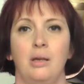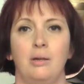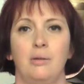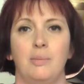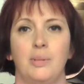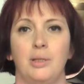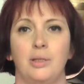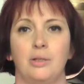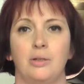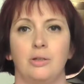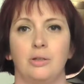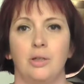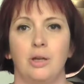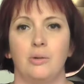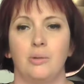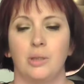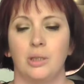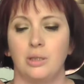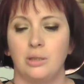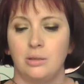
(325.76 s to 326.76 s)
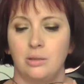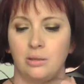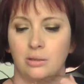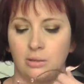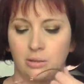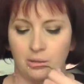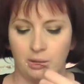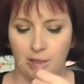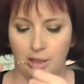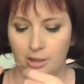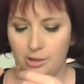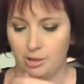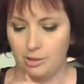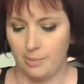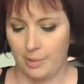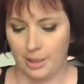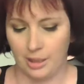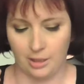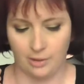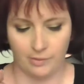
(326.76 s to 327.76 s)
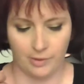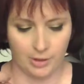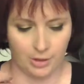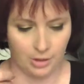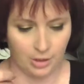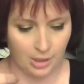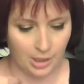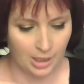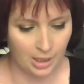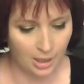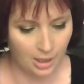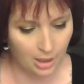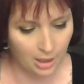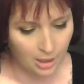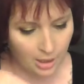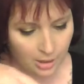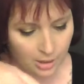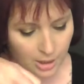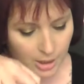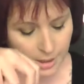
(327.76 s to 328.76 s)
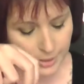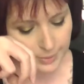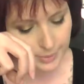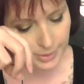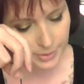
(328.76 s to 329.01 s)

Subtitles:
It'd be a little lower, down into my cleavage. This